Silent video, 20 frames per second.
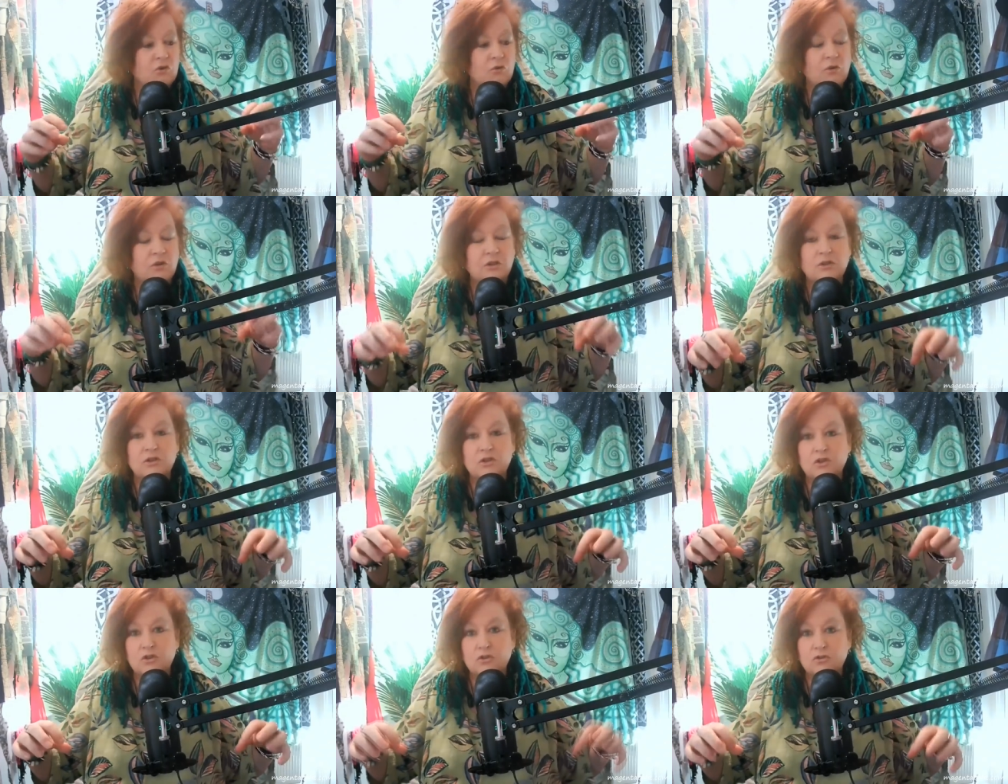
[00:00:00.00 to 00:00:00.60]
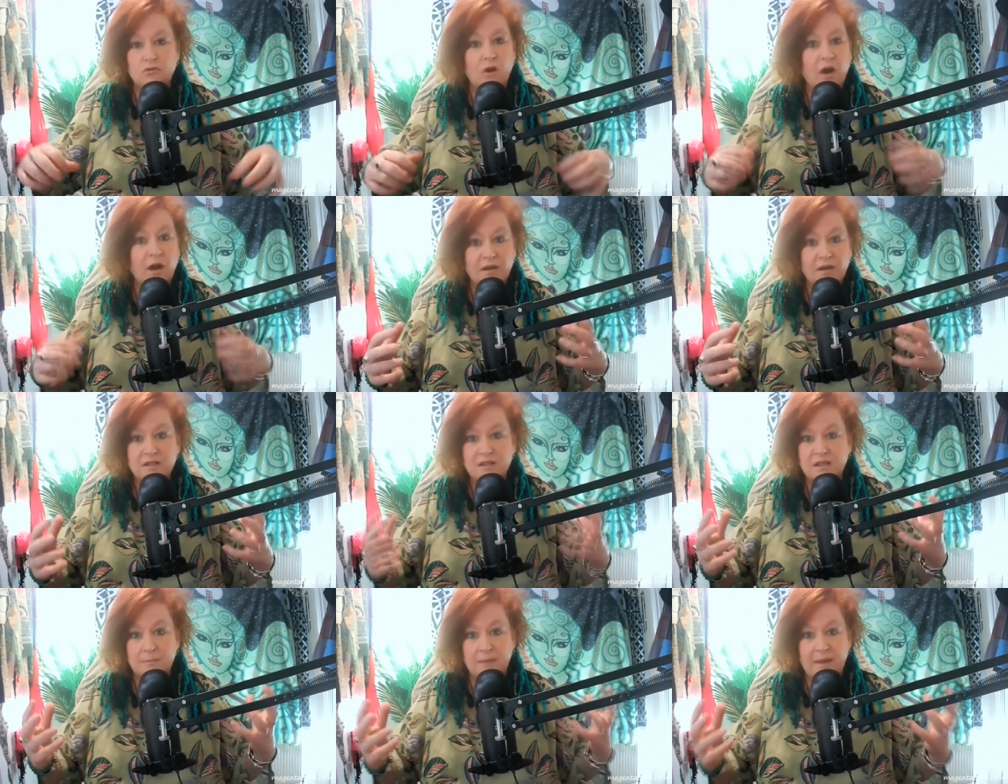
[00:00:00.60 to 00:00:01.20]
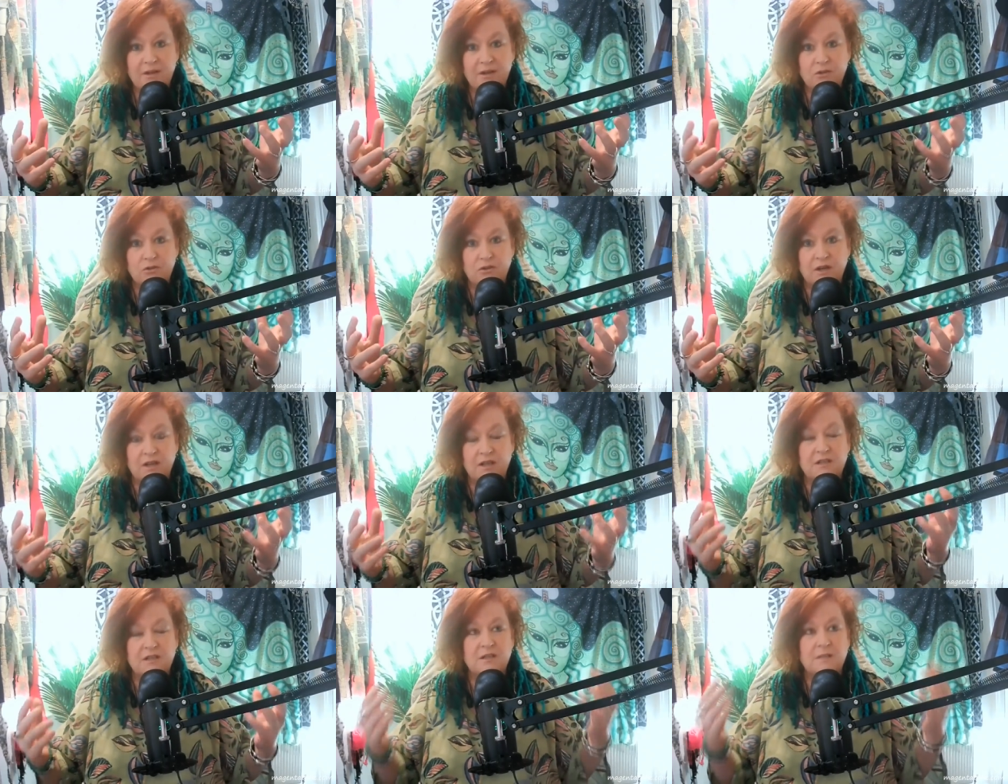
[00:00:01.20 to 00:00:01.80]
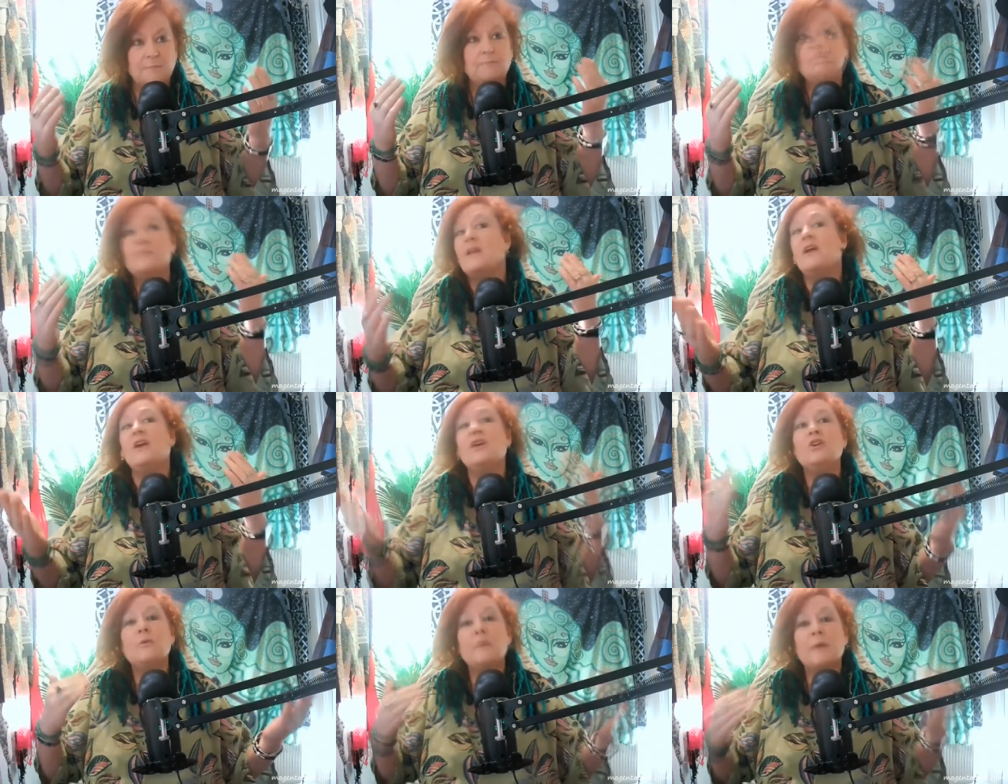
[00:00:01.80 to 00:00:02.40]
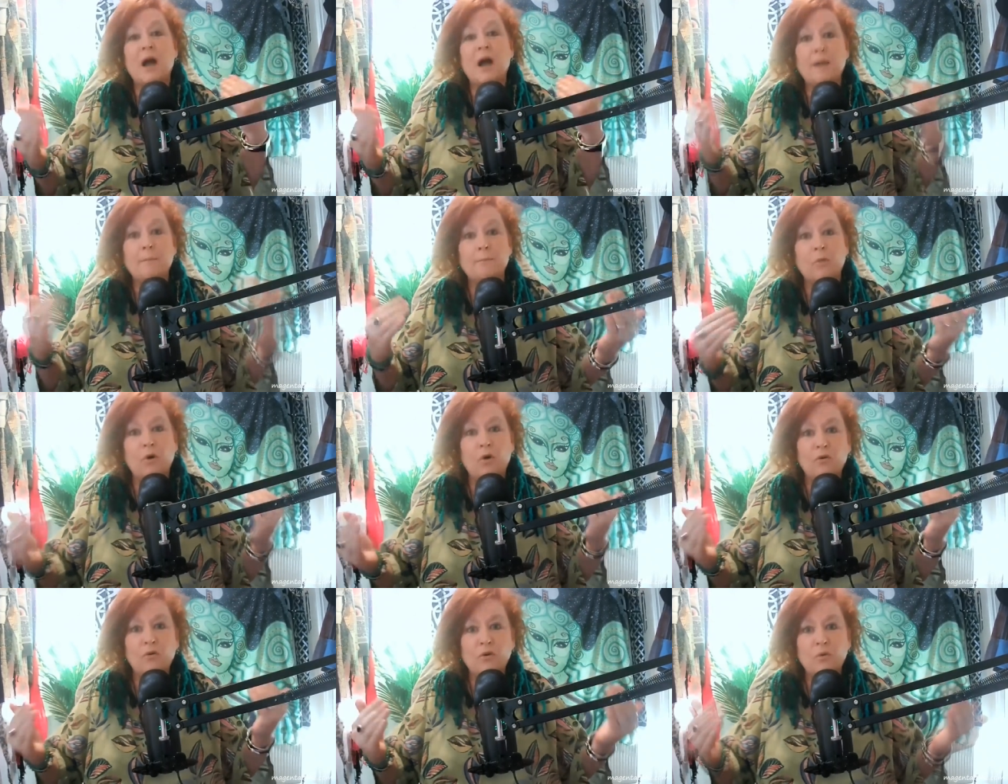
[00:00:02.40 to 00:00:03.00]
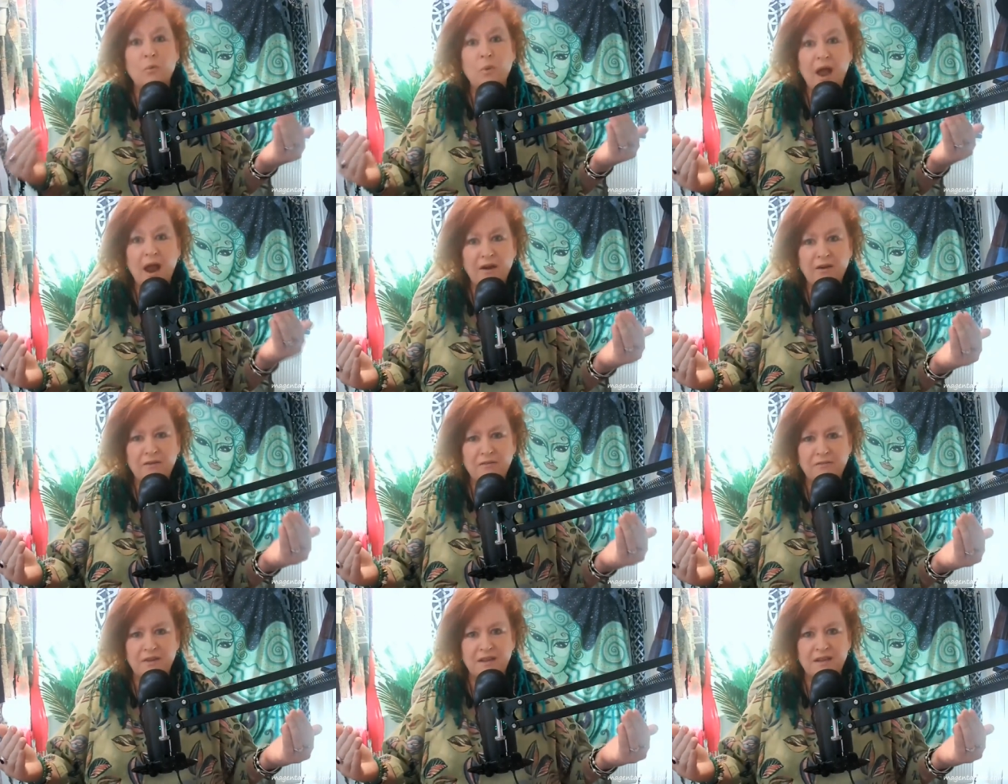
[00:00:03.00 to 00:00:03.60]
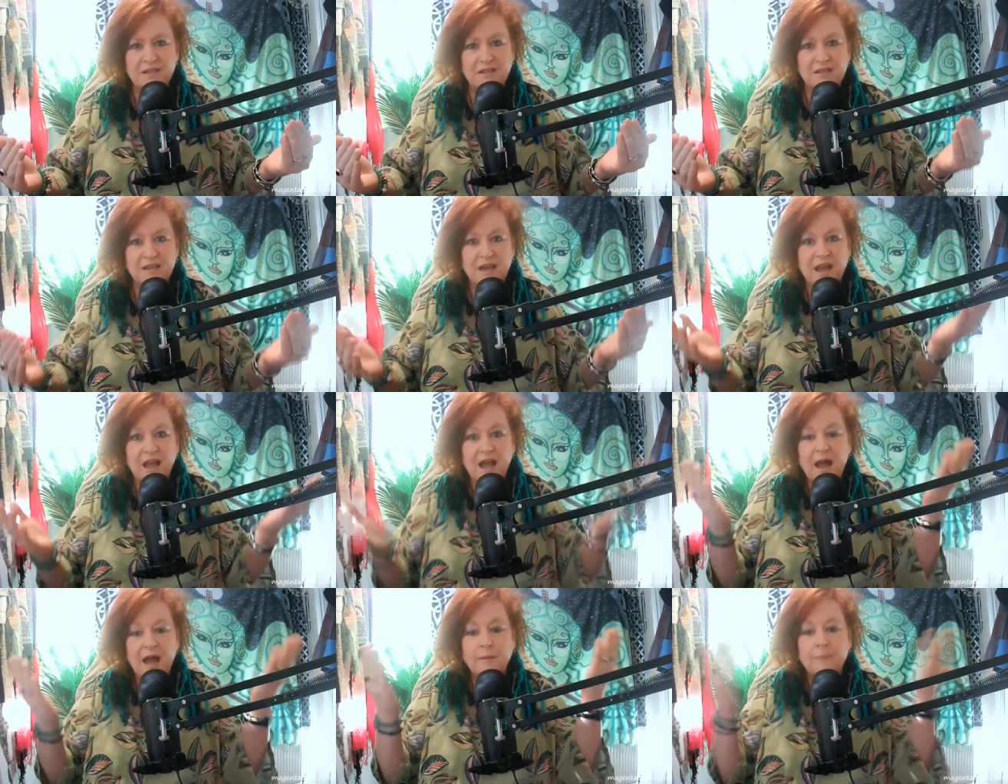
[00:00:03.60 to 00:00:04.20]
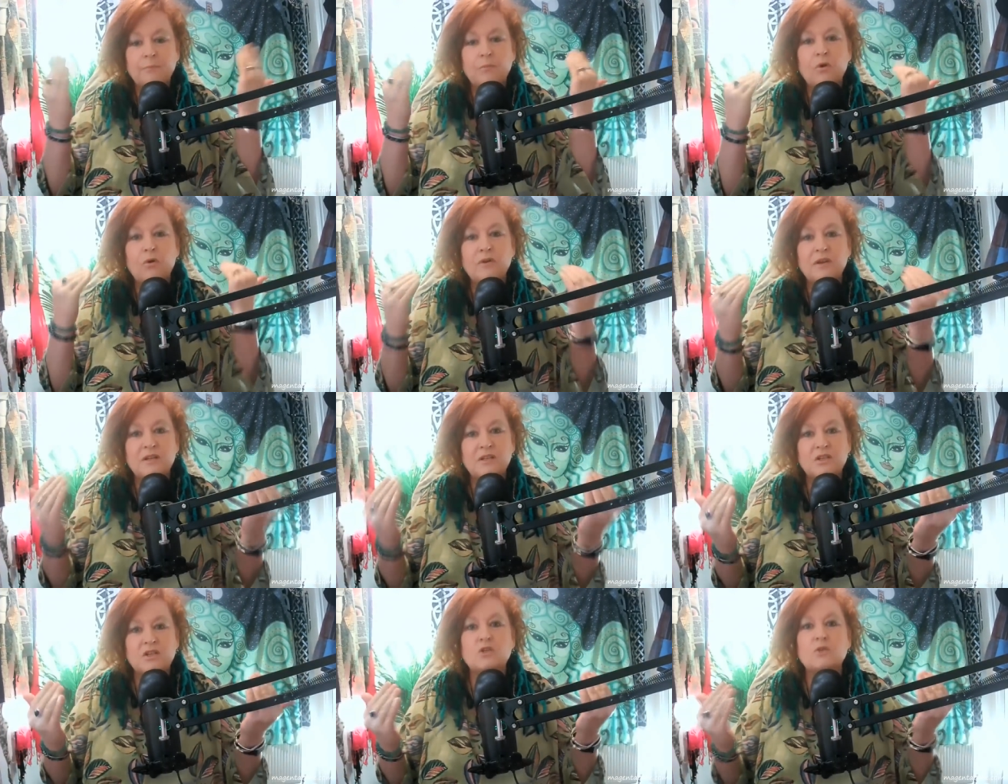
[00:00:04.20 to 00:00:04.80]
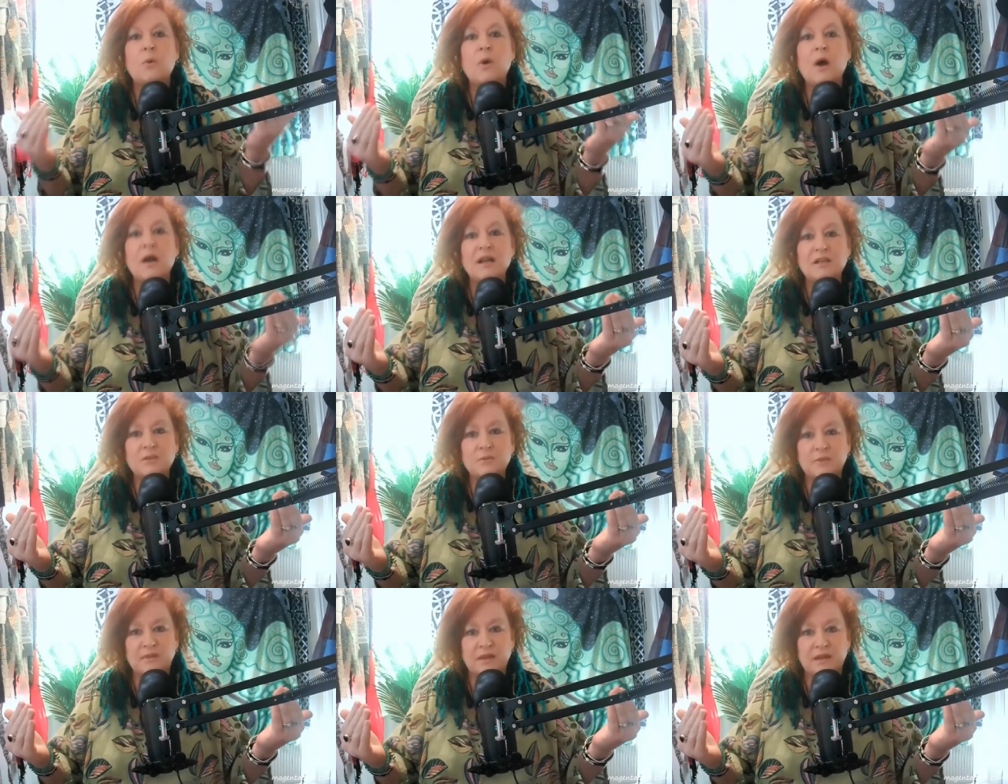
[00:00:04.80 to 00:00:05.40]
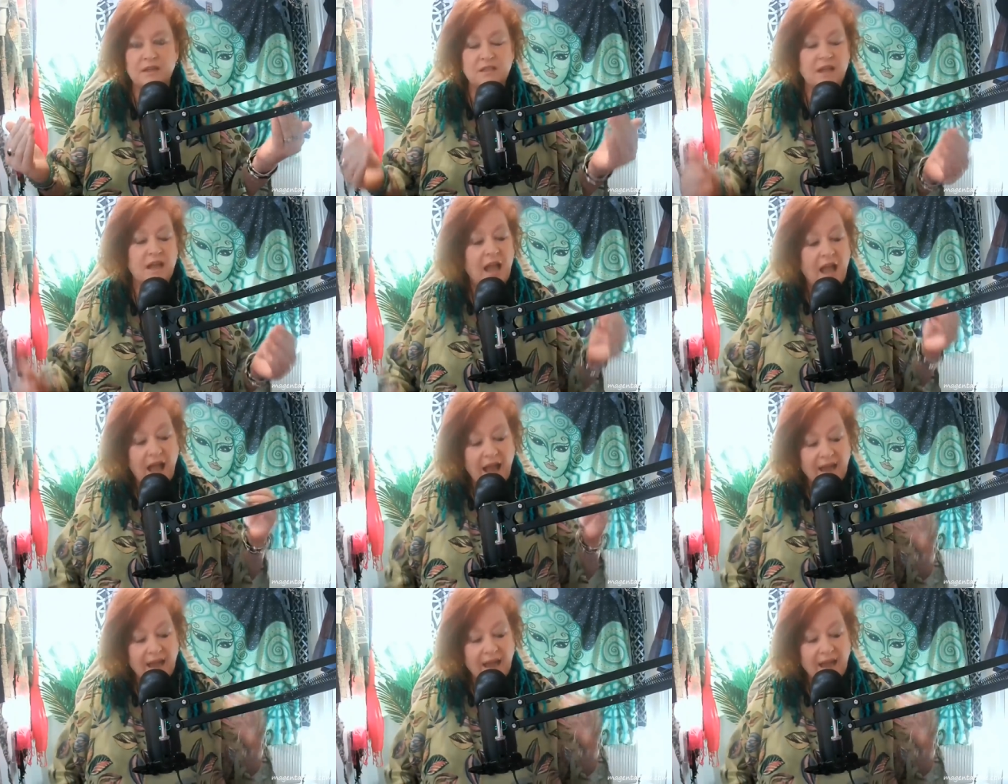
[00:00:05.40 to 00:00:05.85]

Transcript: as you construct the matrix, you become more aware of it and more intertwined with it.